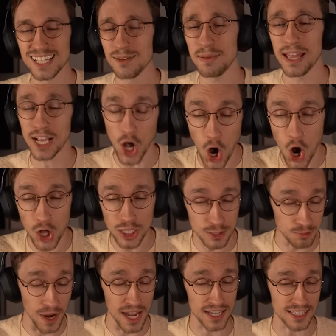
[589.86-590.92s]
gonna be like, oh, that's
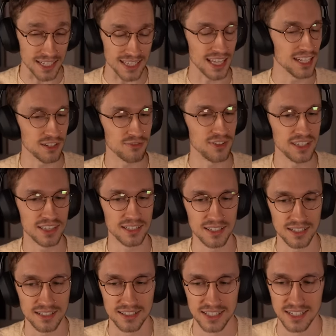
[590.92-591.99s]
right, and then defeat
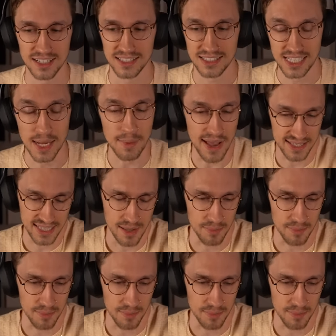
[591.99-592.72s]
the dumbass